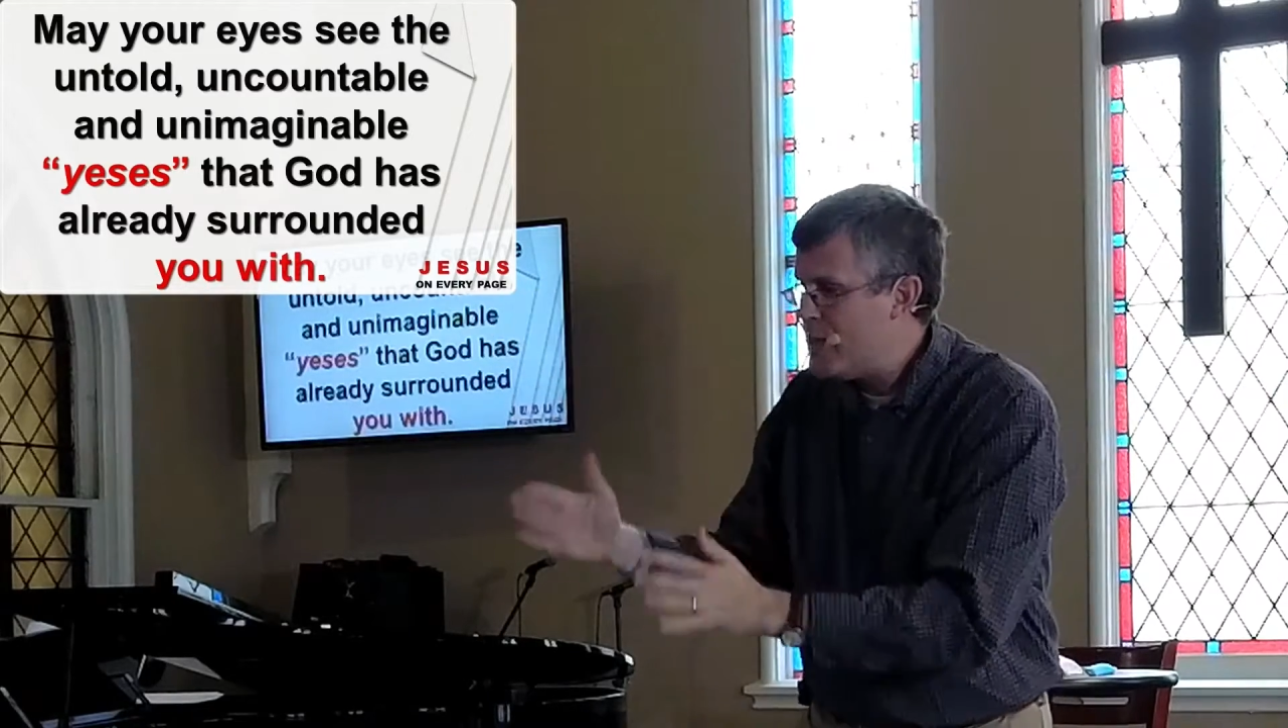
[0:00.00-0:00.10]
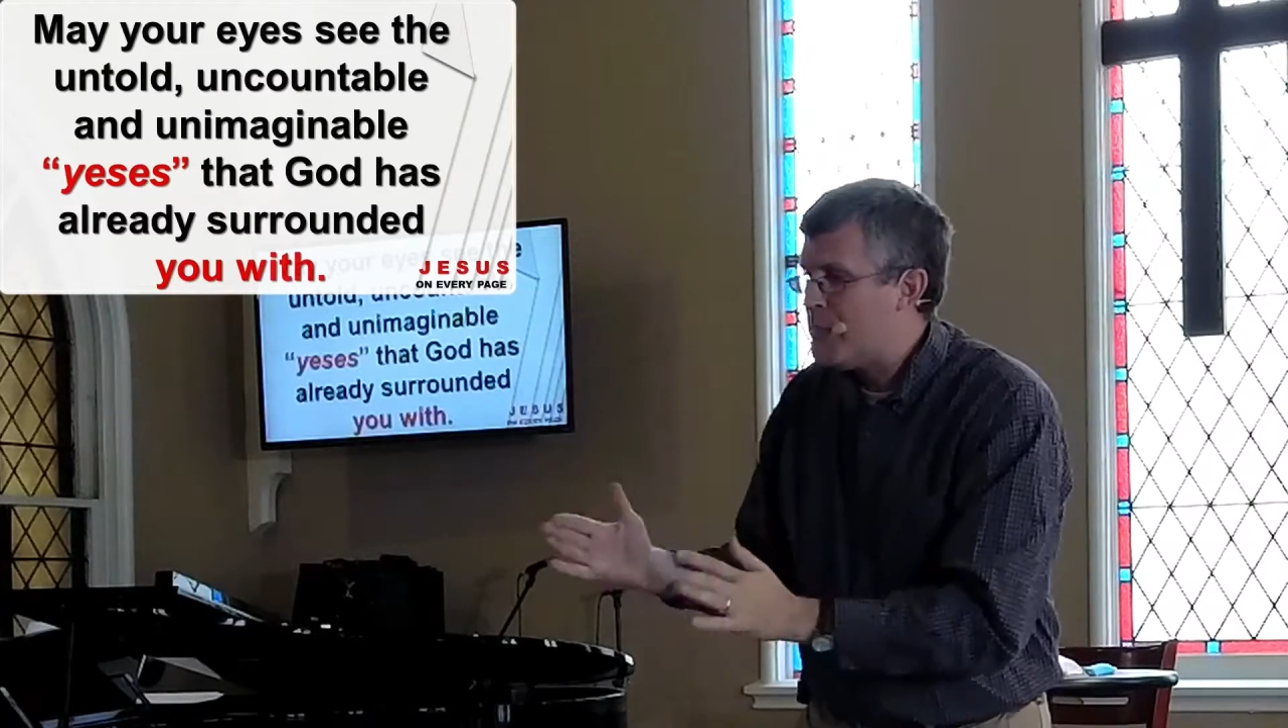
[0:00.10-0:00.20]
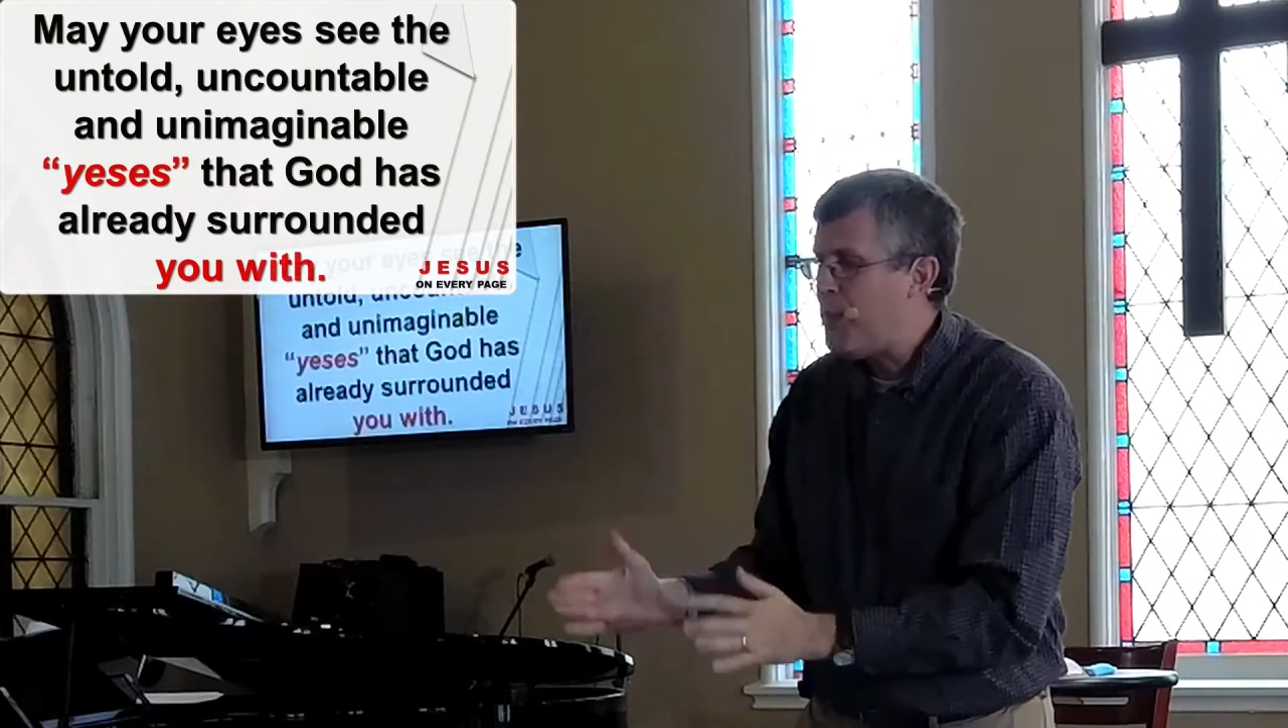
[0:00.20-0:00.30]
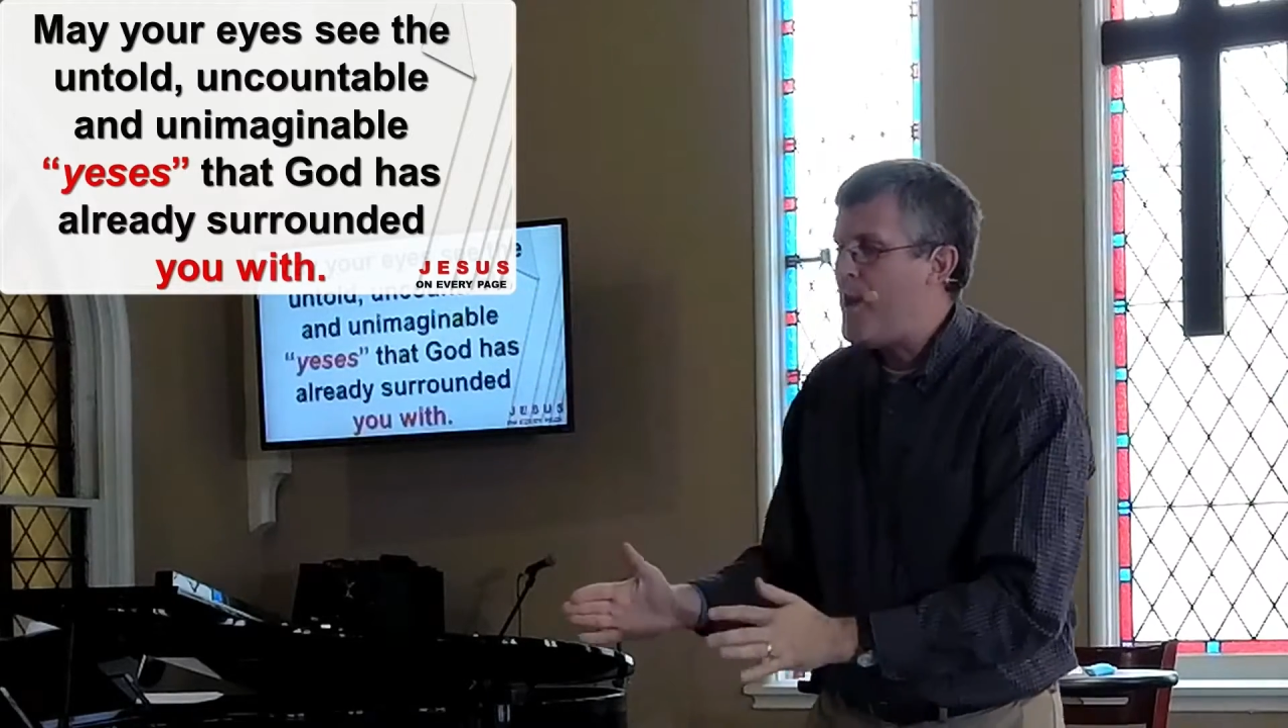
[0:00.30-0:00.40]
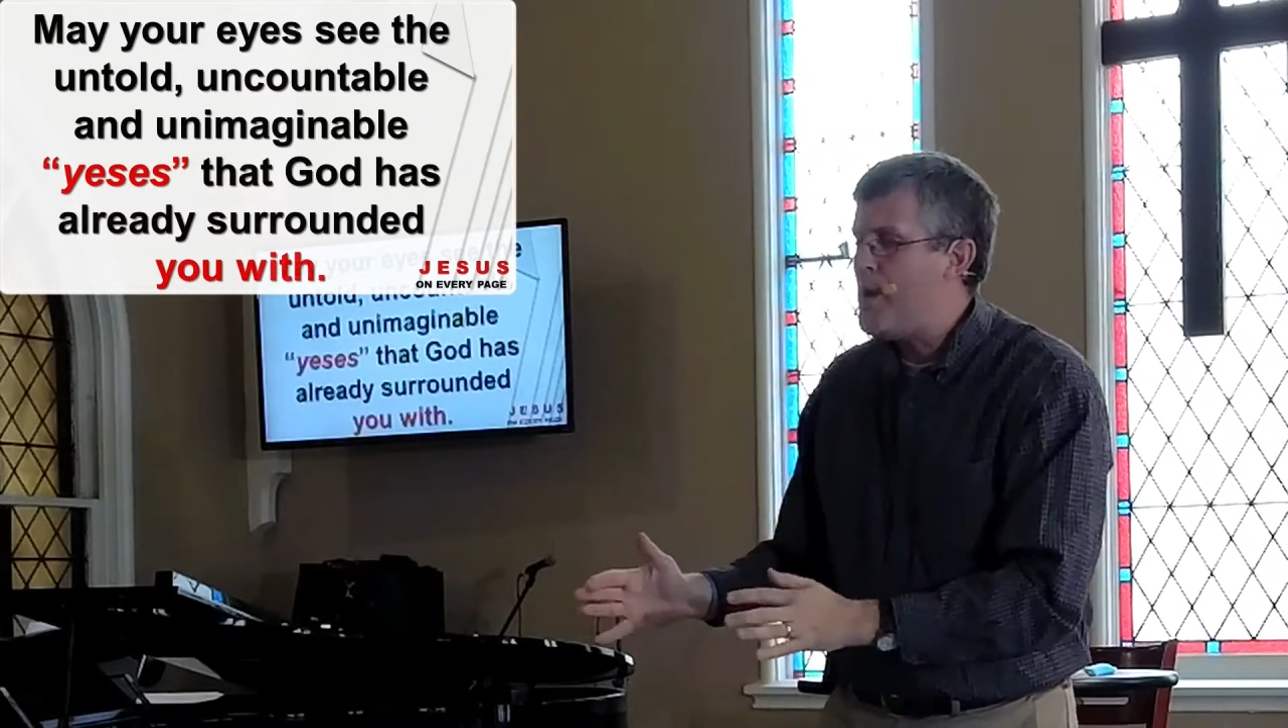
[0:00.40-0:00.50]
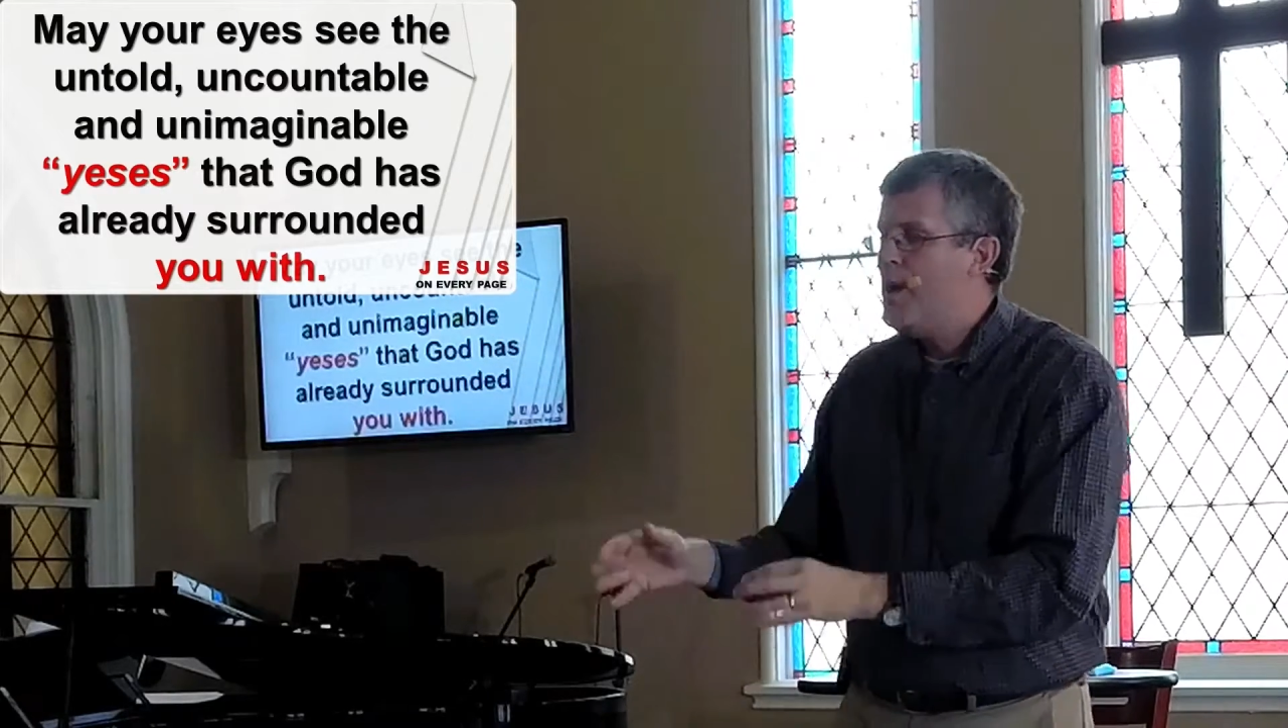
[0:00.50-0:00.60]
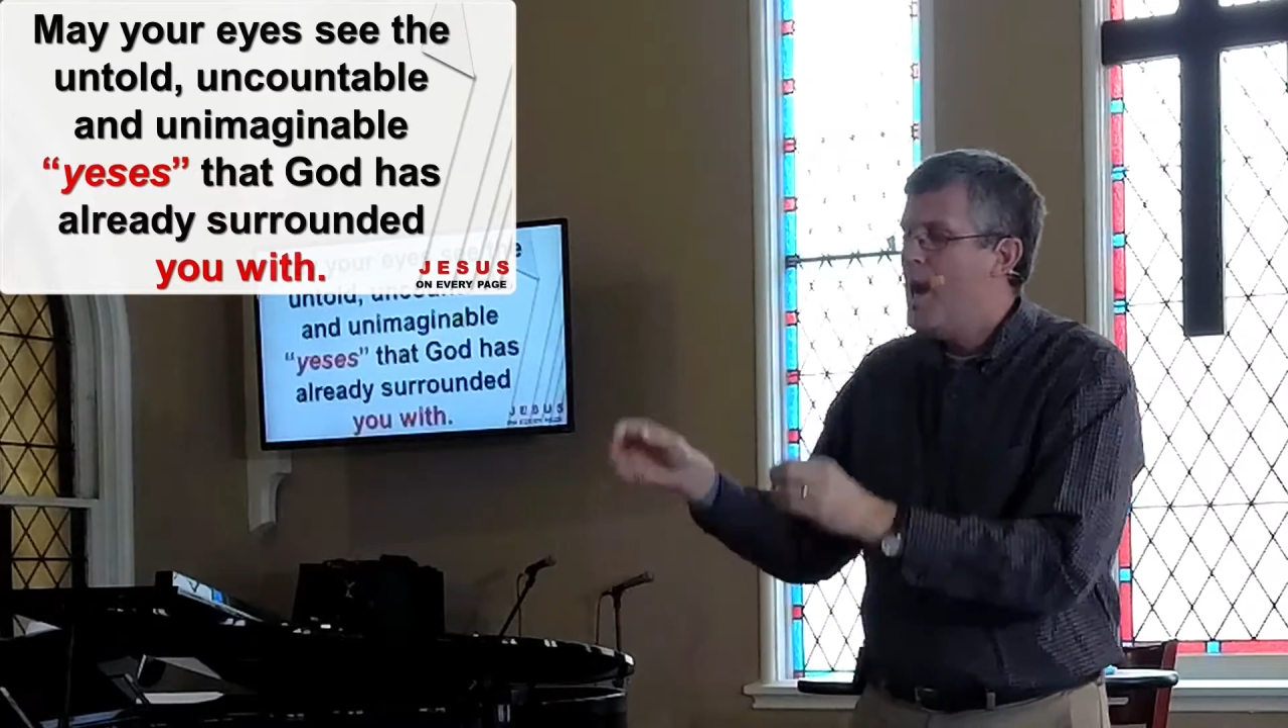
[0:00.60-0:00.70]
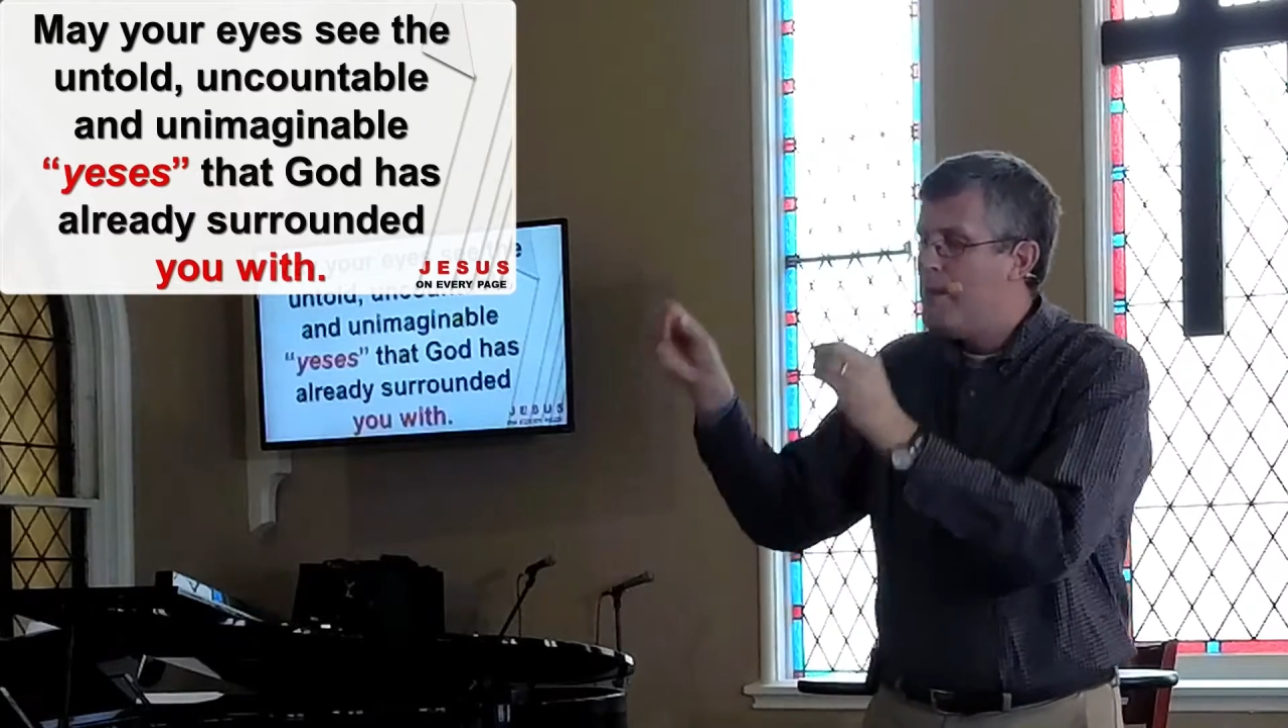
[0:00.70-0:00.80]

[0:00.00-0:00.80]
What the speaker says: this prayer,